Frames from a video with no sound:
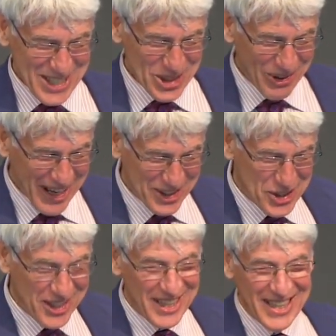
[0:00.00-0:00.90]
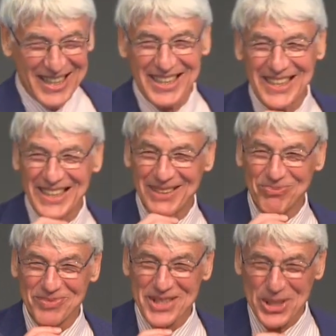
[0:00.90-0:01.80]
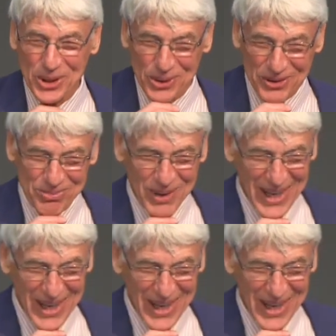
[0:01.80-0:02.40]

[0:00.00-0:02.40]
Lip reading: these are actually two of